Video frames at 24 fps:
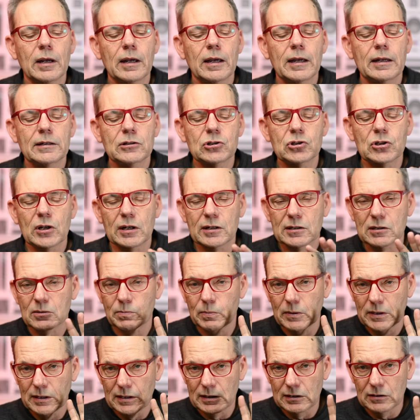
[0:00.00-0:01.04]
and shutter
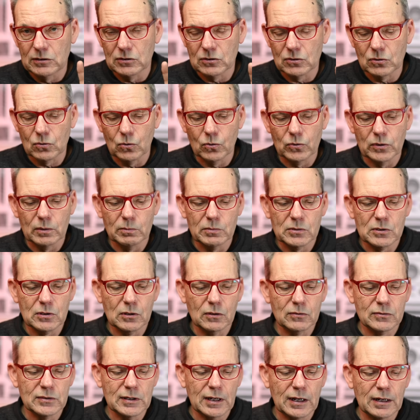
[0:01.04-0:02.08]
speed sort
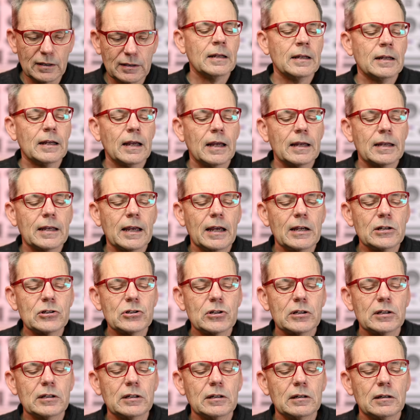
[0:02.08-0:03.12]
themselves out.
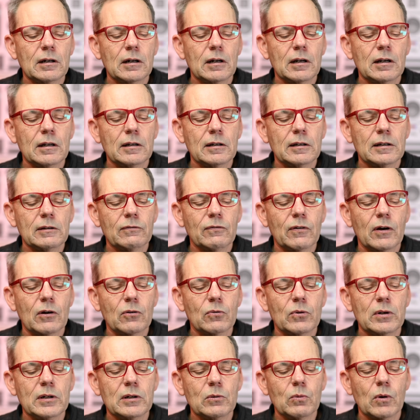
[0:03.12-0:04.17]
Occasionally, I, if I
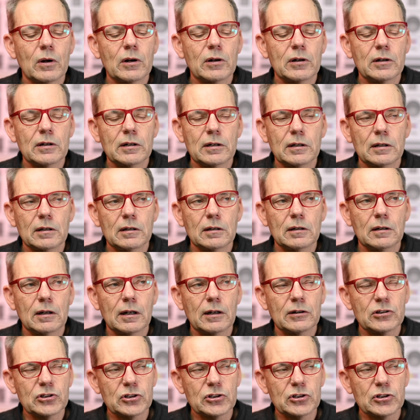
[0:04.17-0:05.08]
really wanted a, a